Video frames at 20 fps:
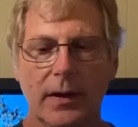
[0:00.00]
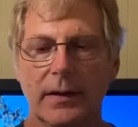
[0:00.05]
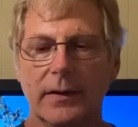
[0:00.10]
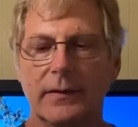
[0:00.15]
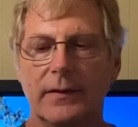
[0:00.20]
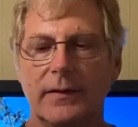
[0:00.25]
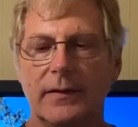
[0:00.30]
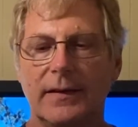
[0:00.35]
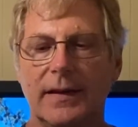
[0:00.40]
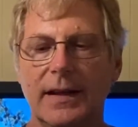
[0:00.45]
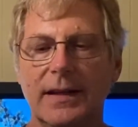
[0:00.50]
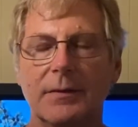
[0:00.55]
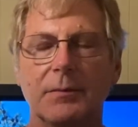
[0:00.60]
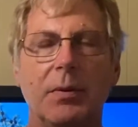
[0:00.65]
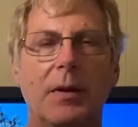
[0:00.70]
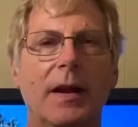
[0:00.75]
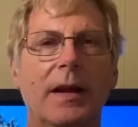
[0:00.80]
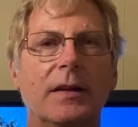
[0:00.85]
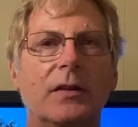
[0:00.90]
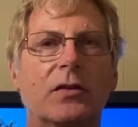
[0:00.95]
Skin
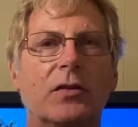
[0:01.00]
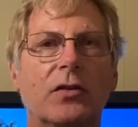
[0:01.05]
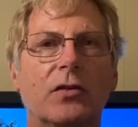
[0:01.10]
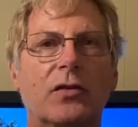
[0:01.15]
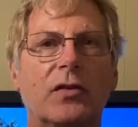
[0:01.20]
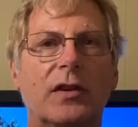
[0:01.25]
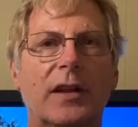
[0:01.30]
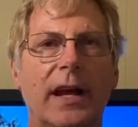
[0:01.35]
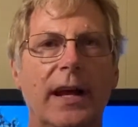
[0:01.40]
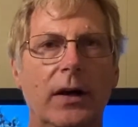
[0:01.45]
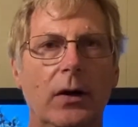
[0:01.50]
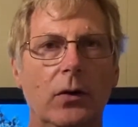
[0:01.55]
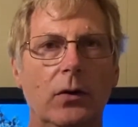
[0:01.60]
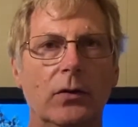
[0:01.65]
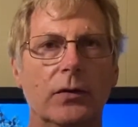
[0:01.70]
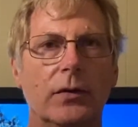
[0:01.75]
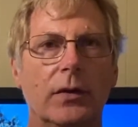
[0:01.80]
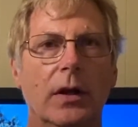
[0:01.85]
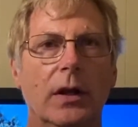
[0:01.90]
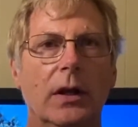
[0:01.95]
plates are
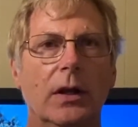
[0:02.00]
scales.